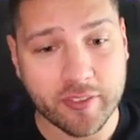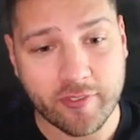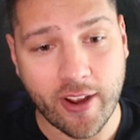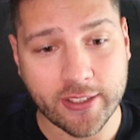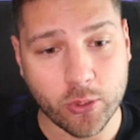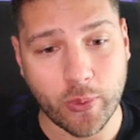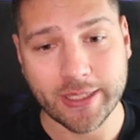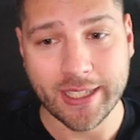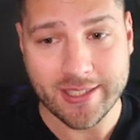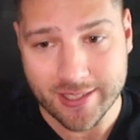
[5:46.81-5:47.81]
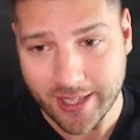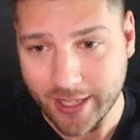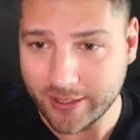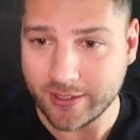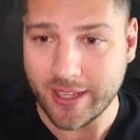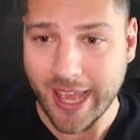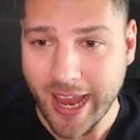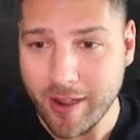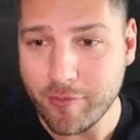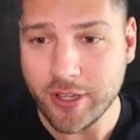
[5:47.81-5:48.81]
to find the one that is selected.
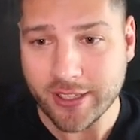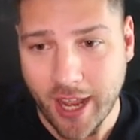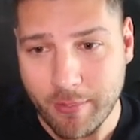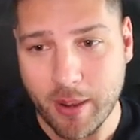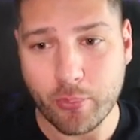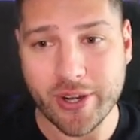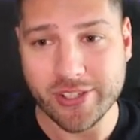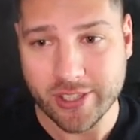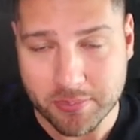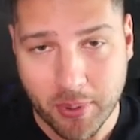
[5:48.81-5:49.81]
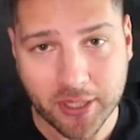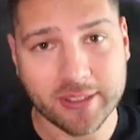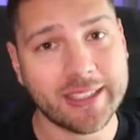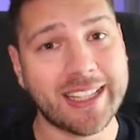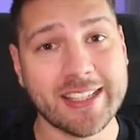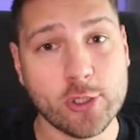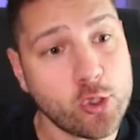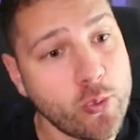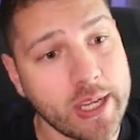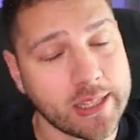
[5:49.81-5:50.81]
Every time I press this button, it
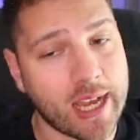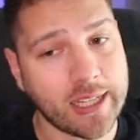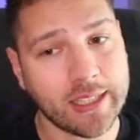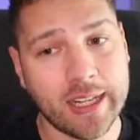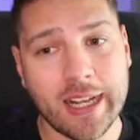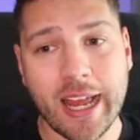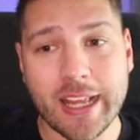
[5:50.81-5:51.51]
is doing that.